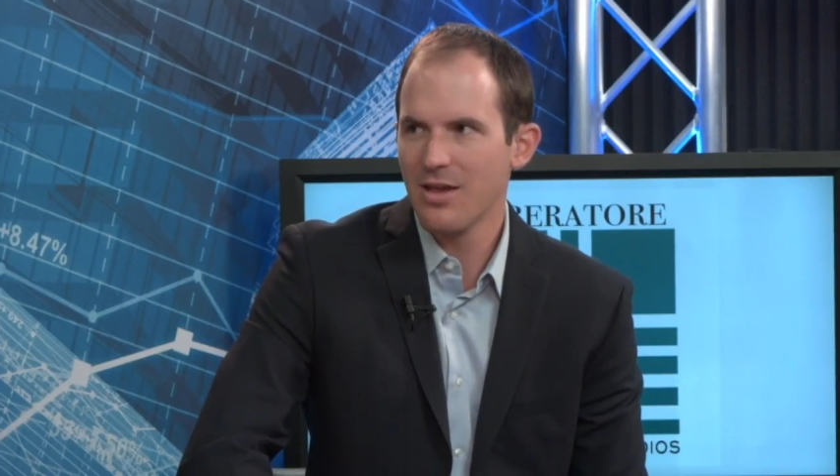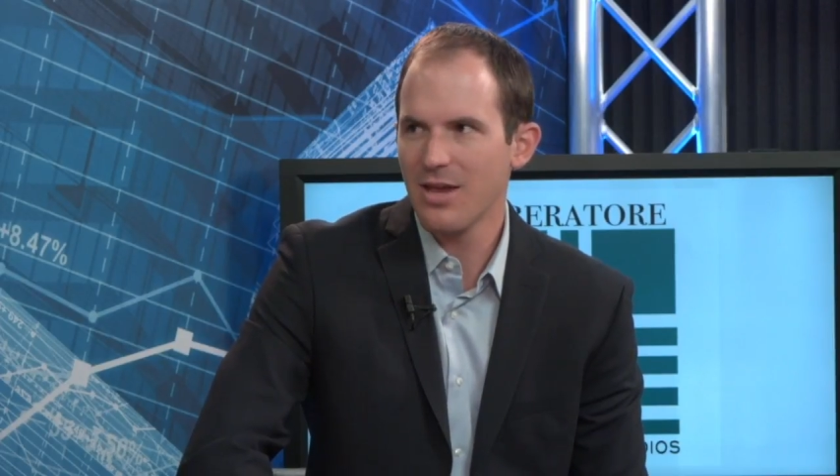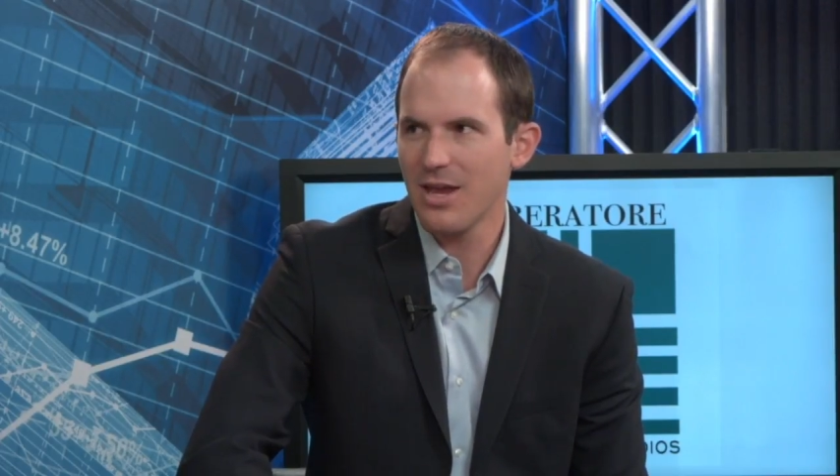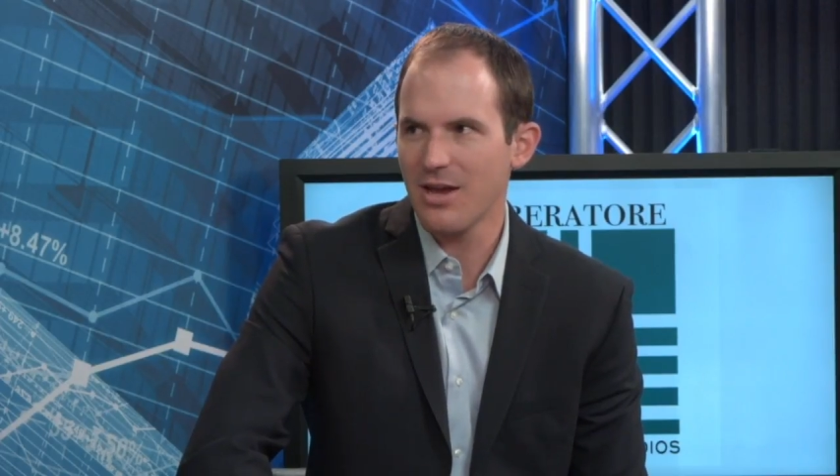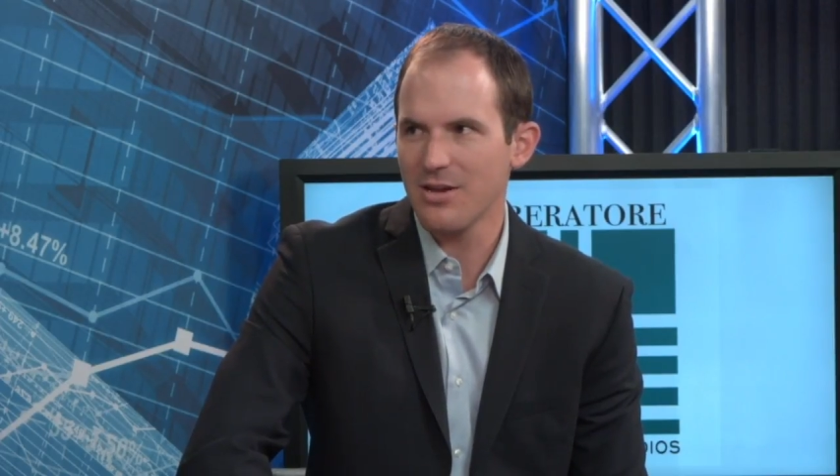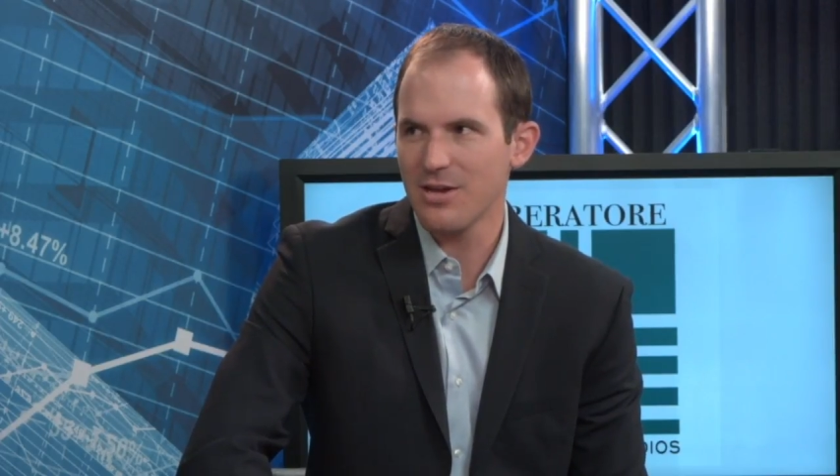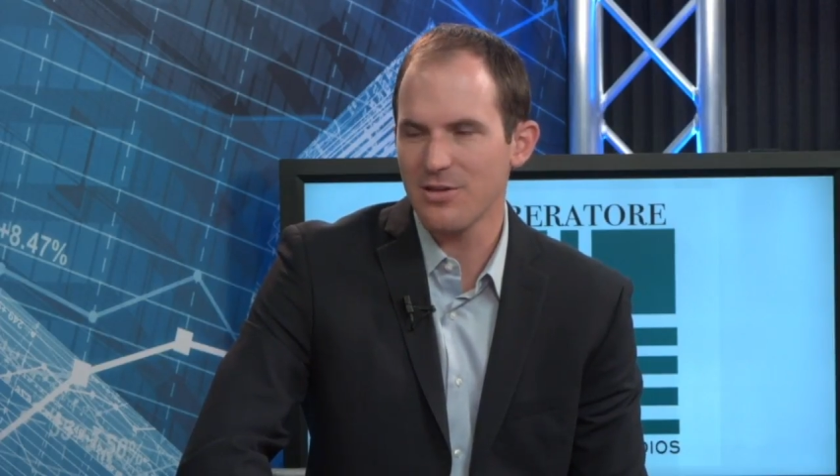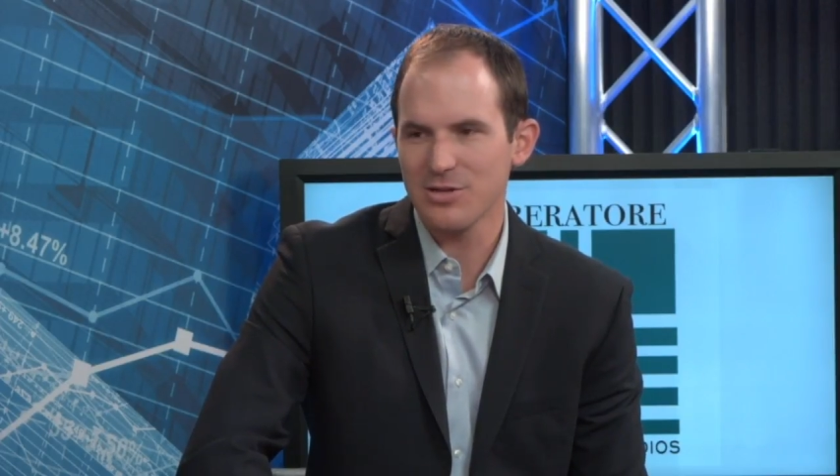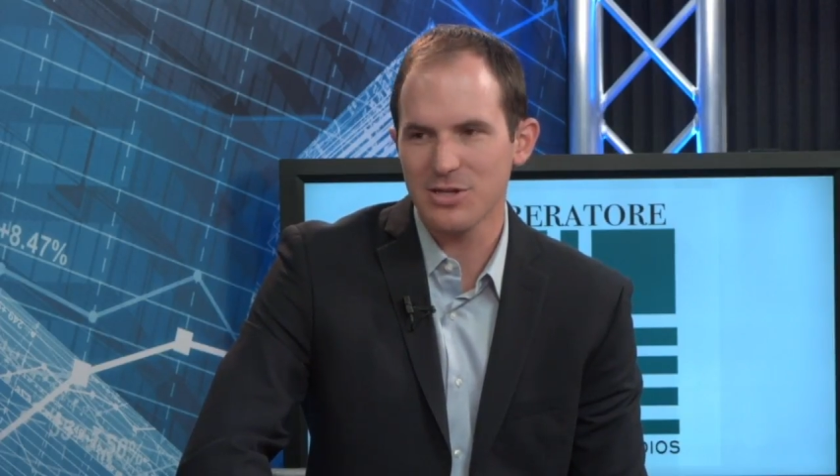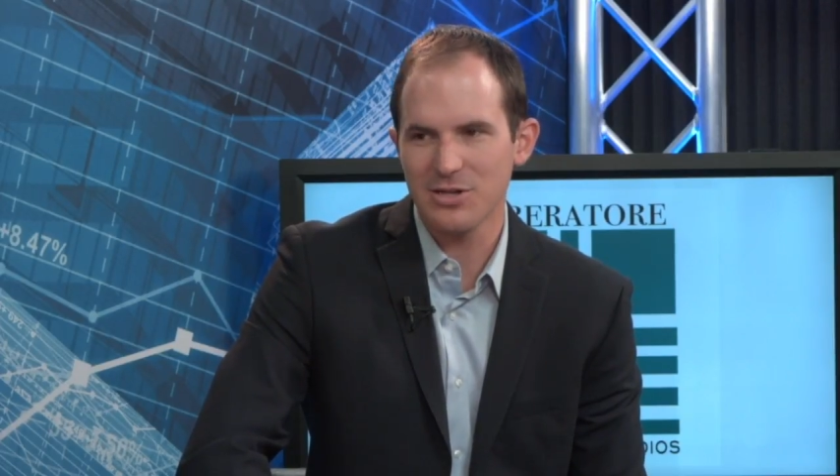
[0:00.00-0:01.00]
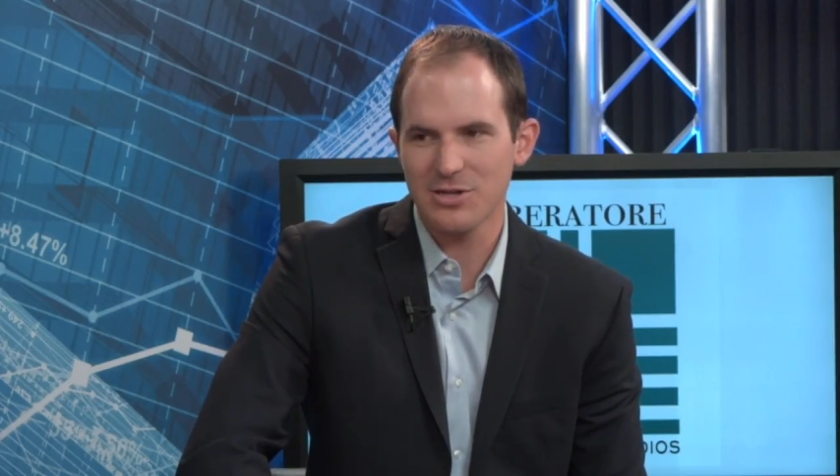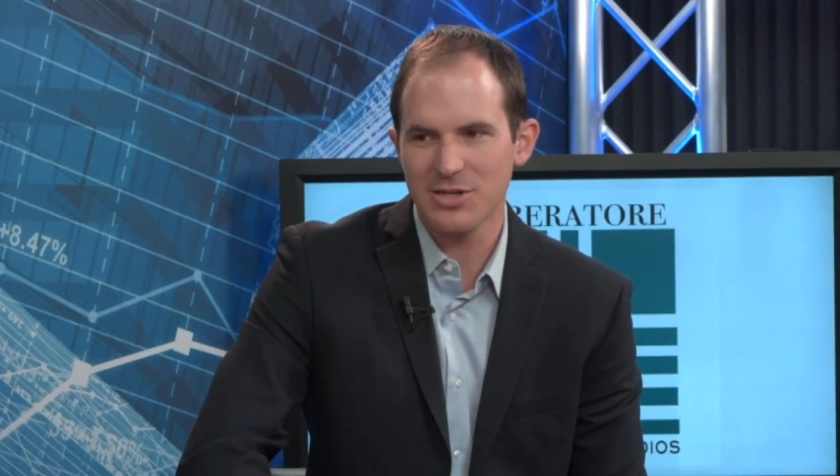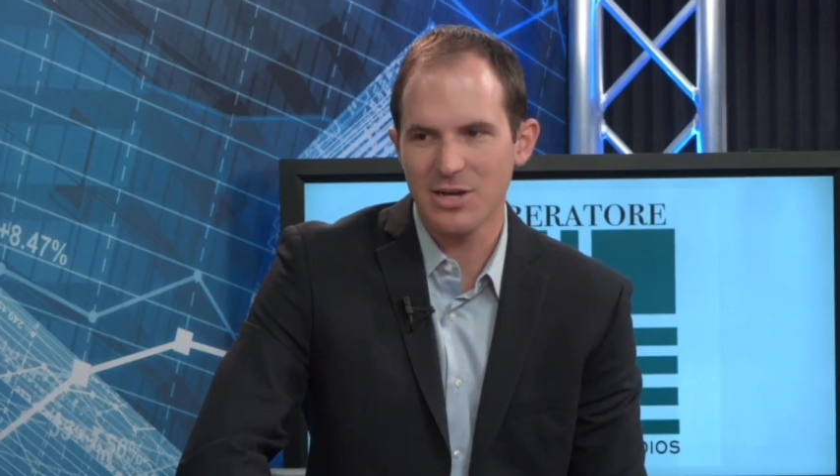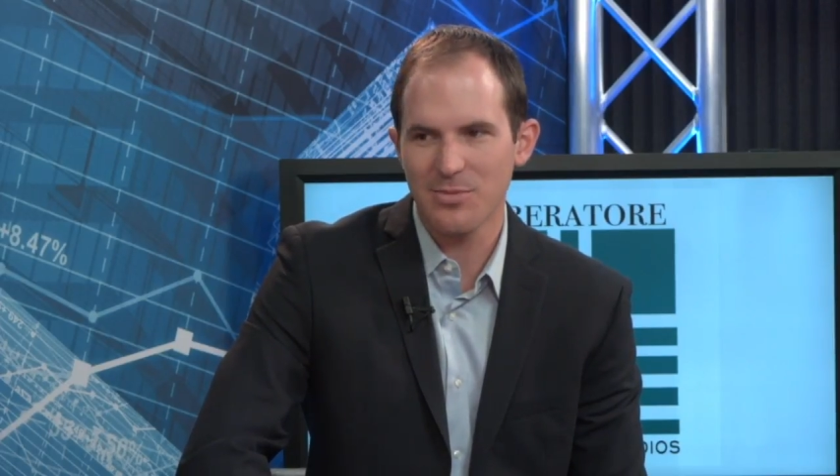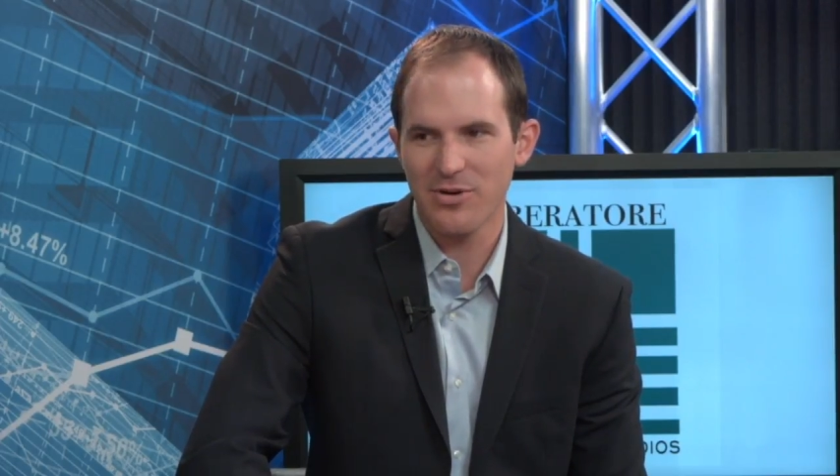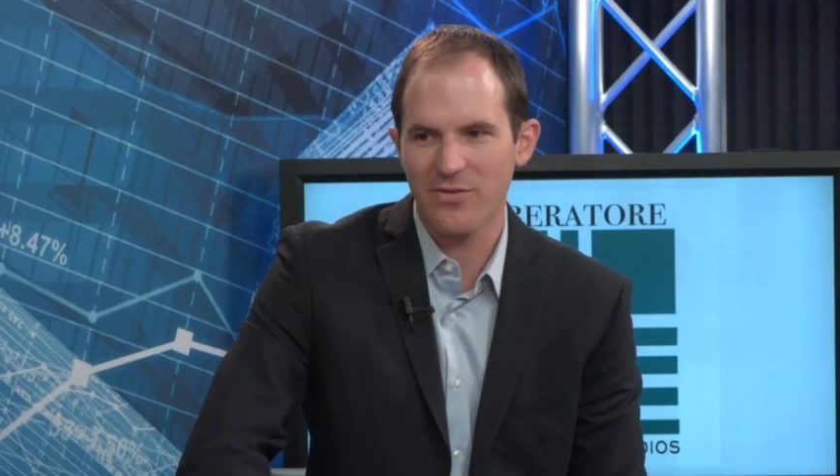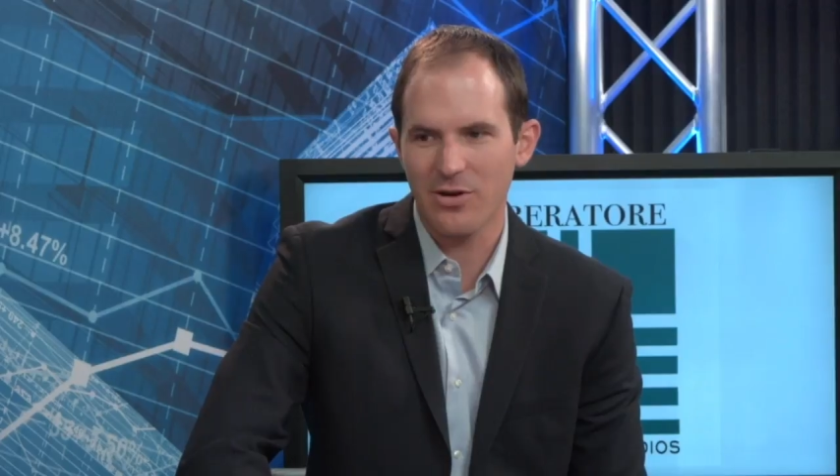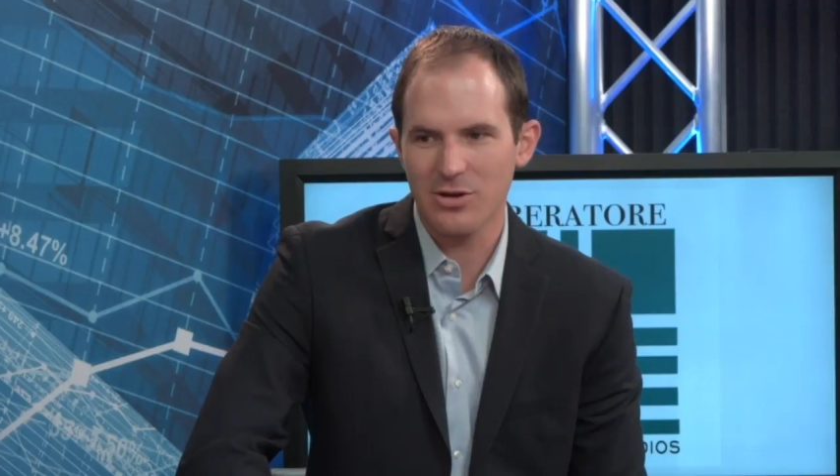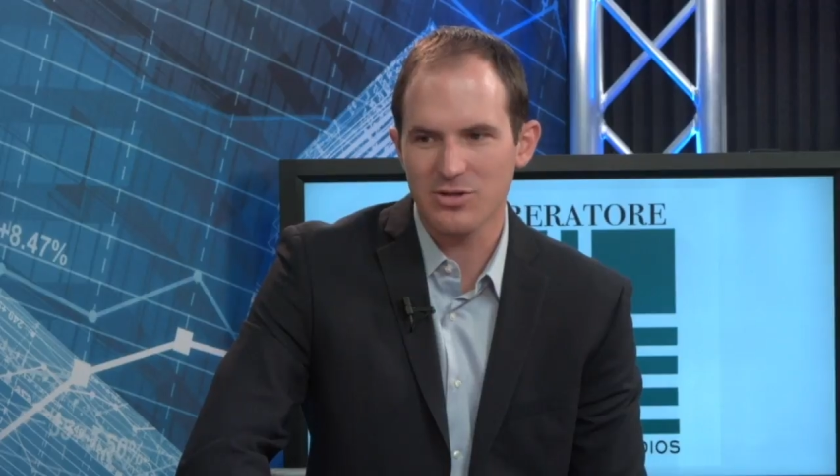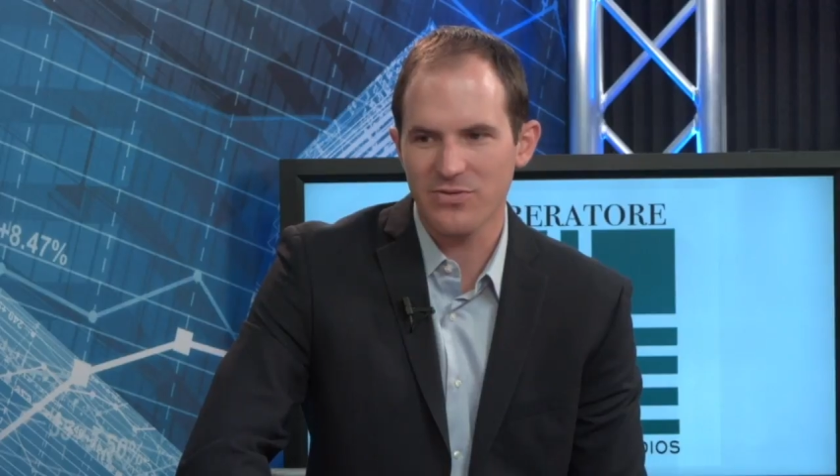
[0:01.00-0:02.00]
and there's a number of
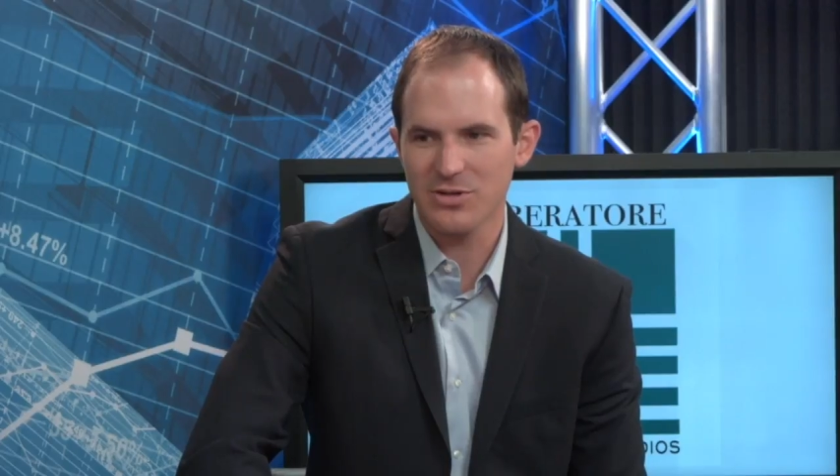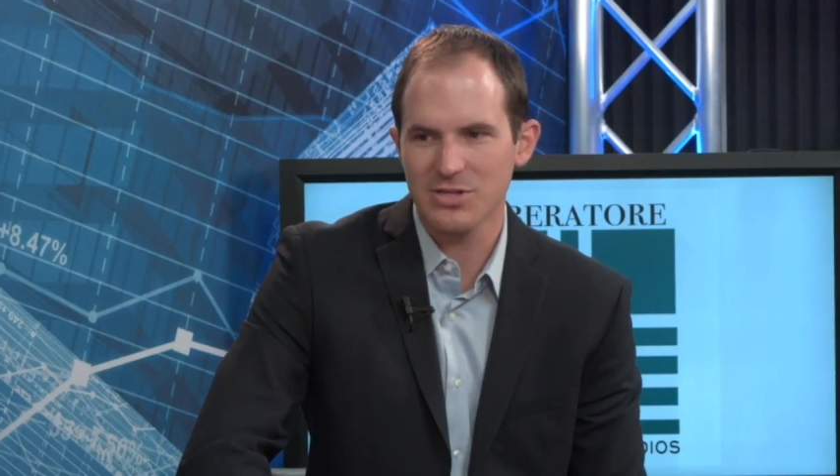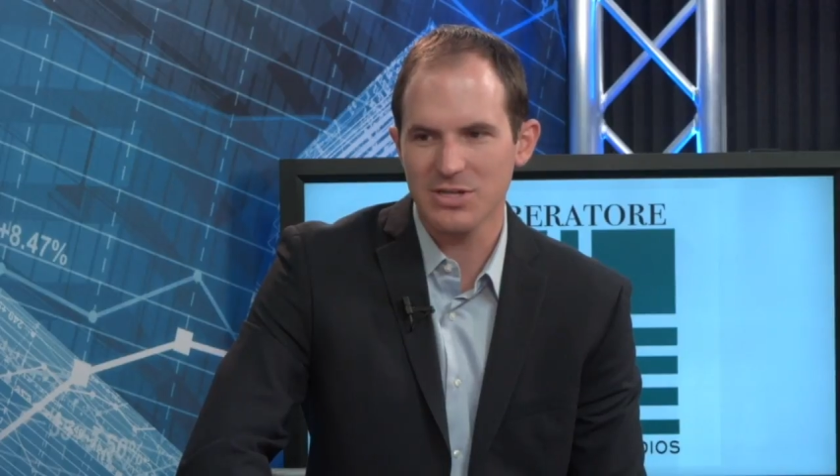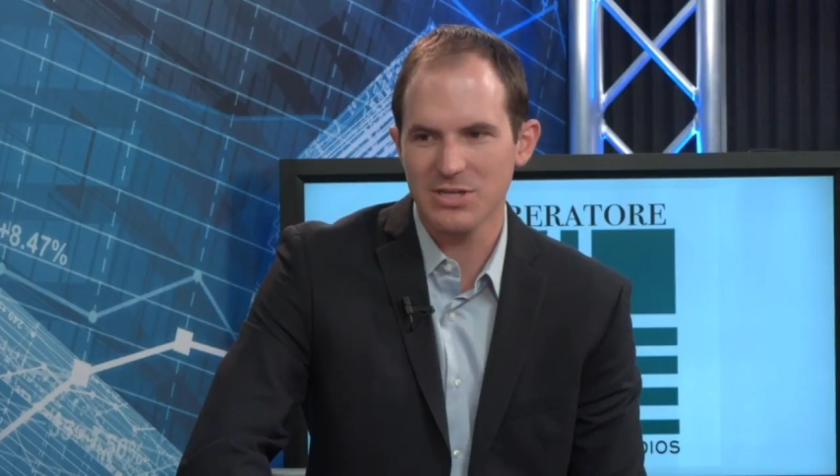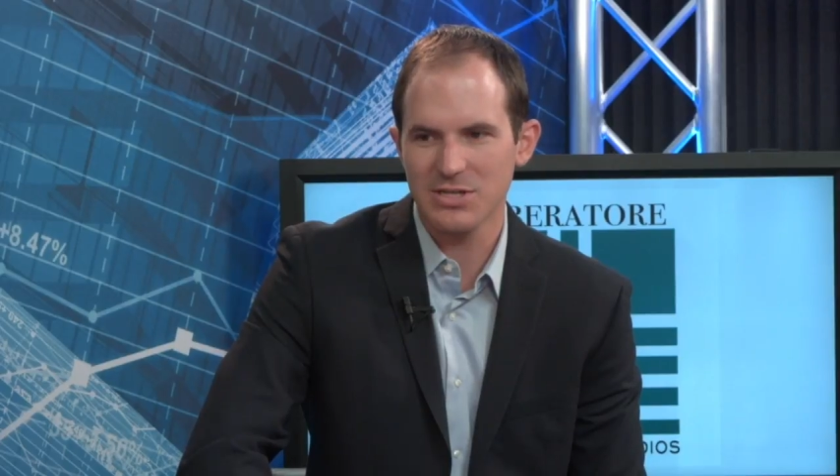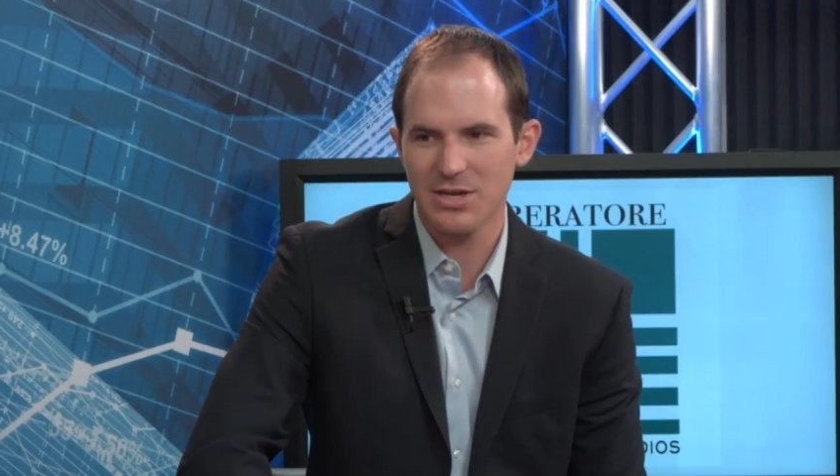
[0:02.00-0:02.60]
controversies